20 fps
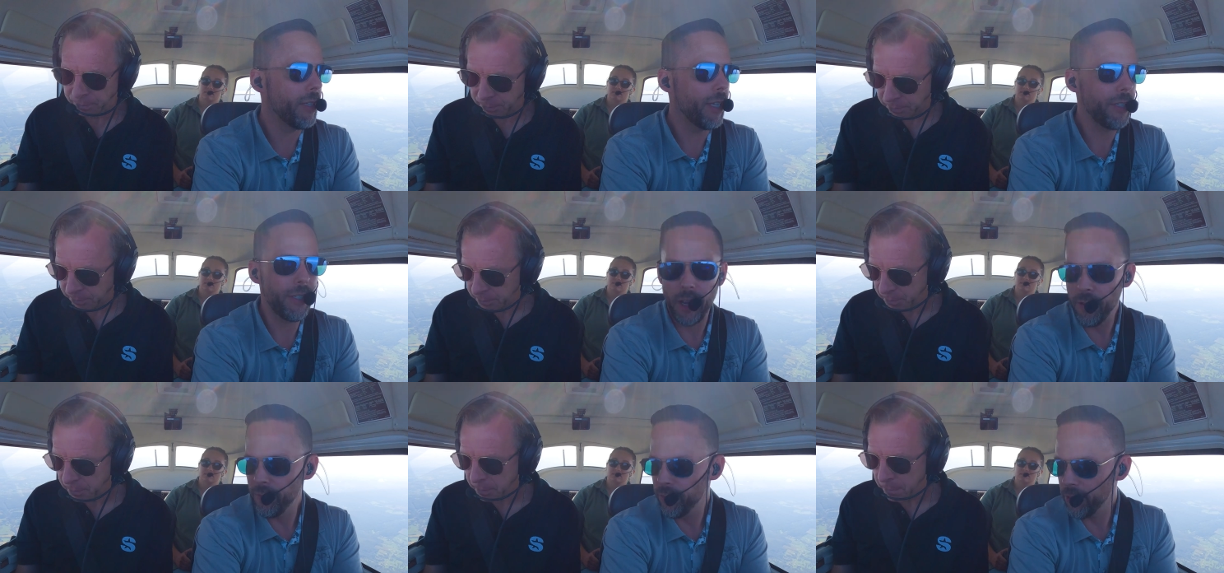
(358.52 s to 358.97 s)

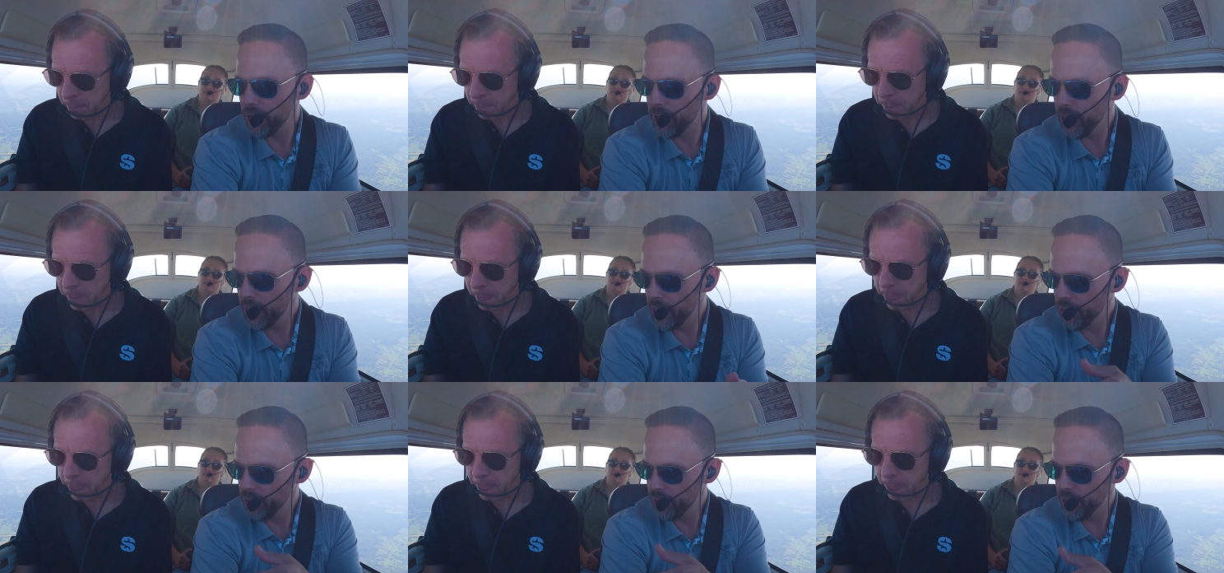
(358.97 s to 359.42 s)
Speaker 1: That's helpful.
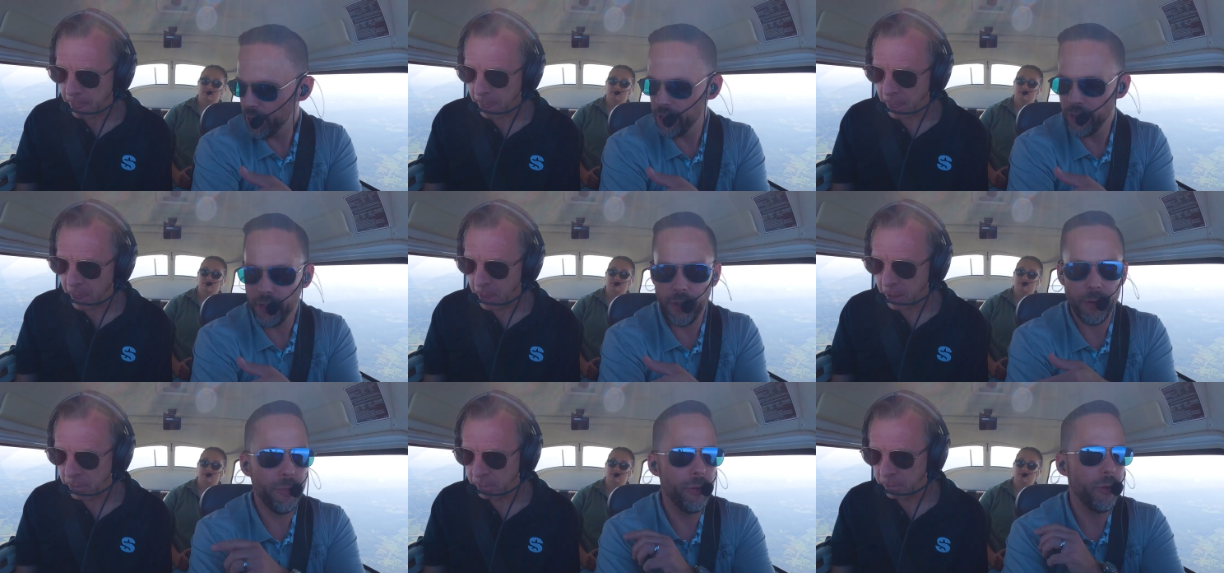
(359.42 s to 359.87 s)
And you
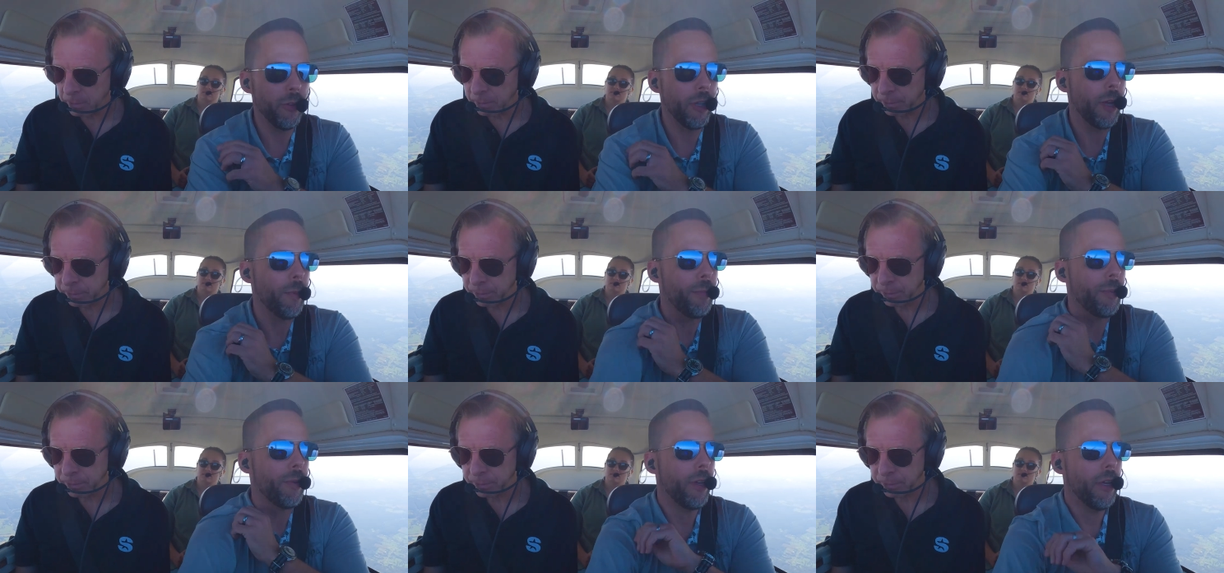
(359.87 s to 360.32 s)
said you can
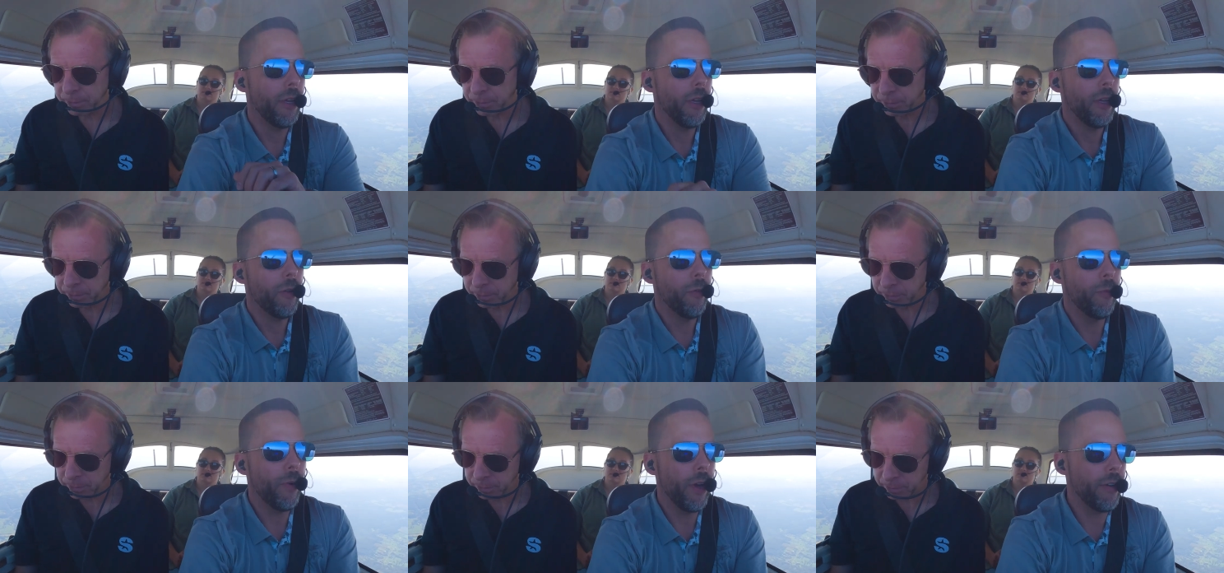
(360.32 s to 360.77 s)
pull up
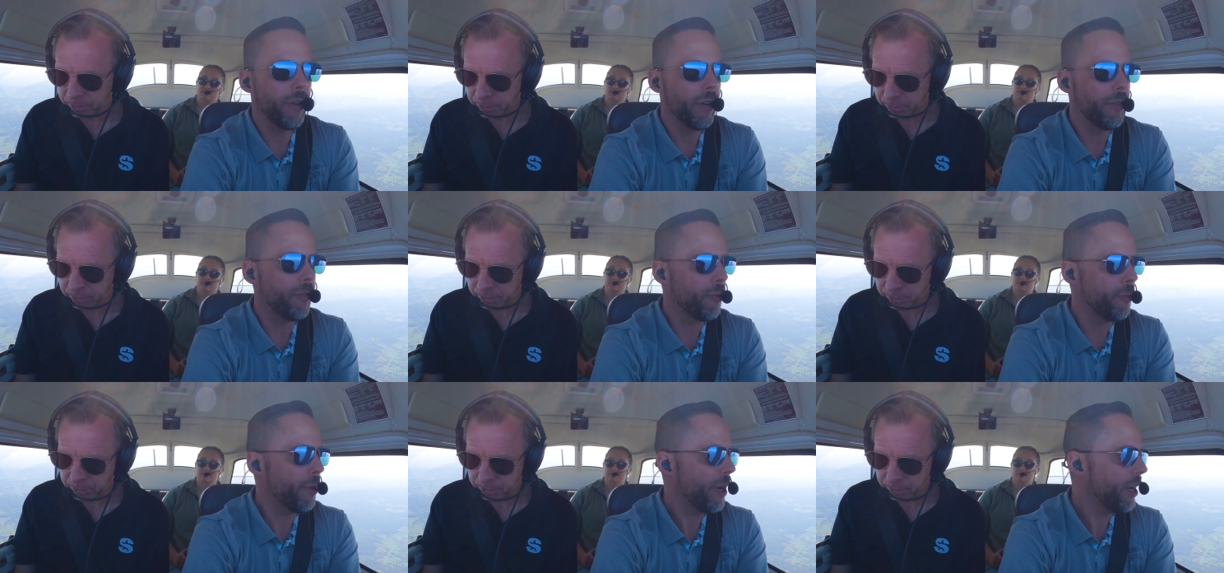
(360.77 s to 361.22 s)
weather
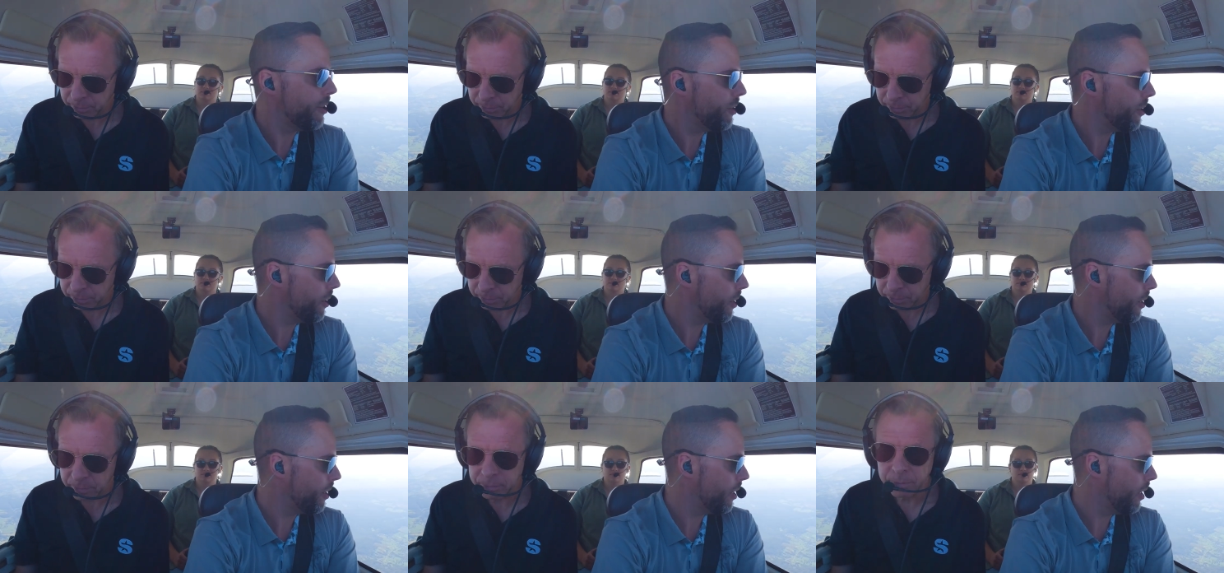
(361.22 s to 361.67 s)

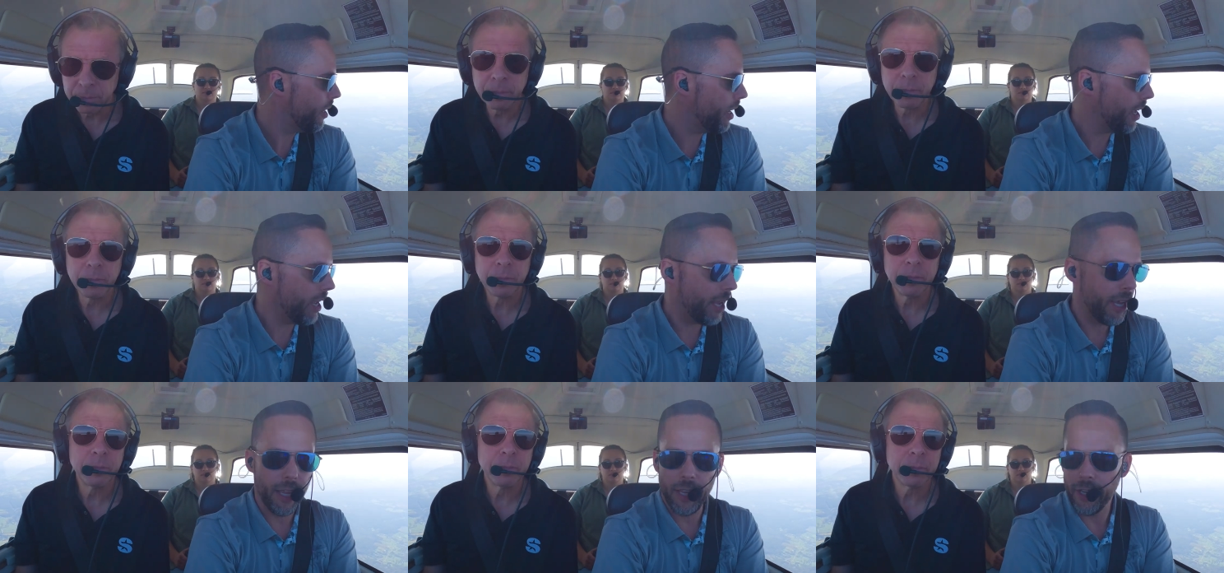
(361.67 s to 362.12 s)
information
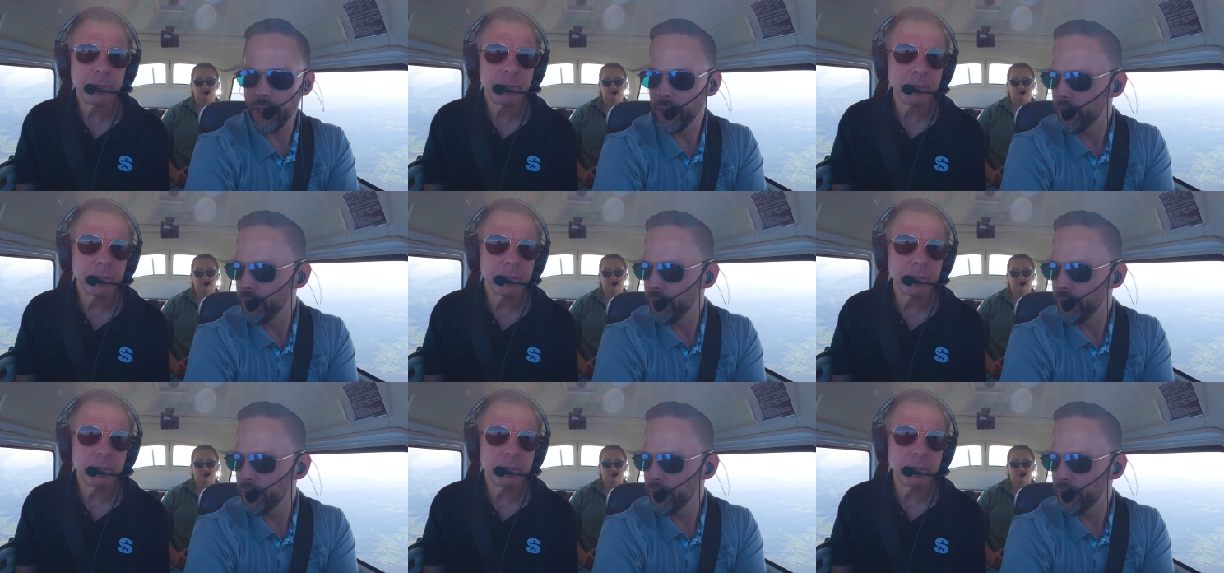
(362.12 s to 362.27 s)
and